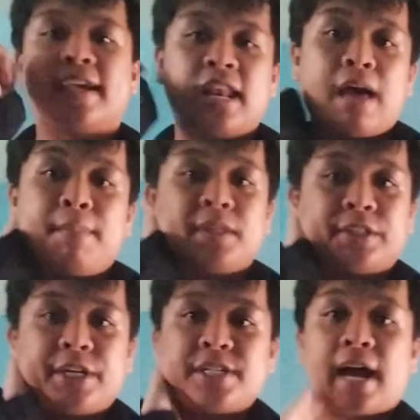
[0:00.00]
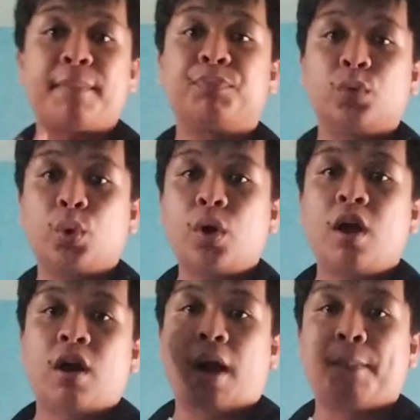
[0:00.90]
kilometers up to
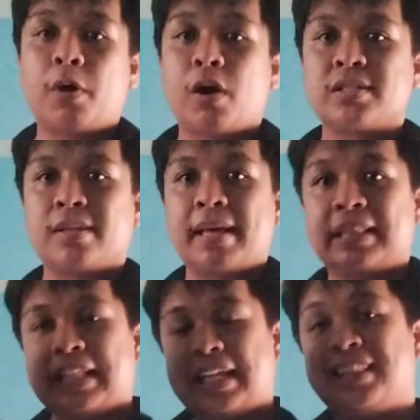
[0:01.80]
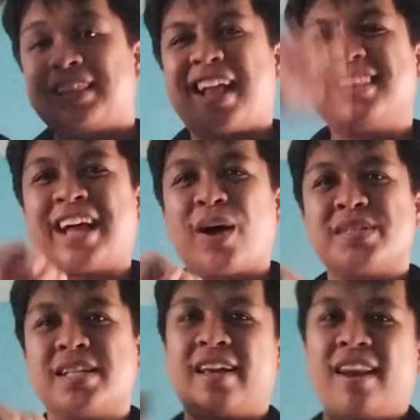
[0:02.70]
approximately 10,000
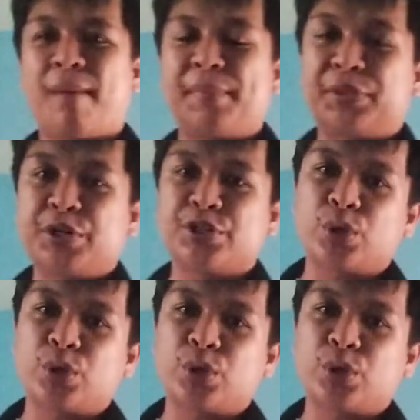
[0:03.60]
kilometers.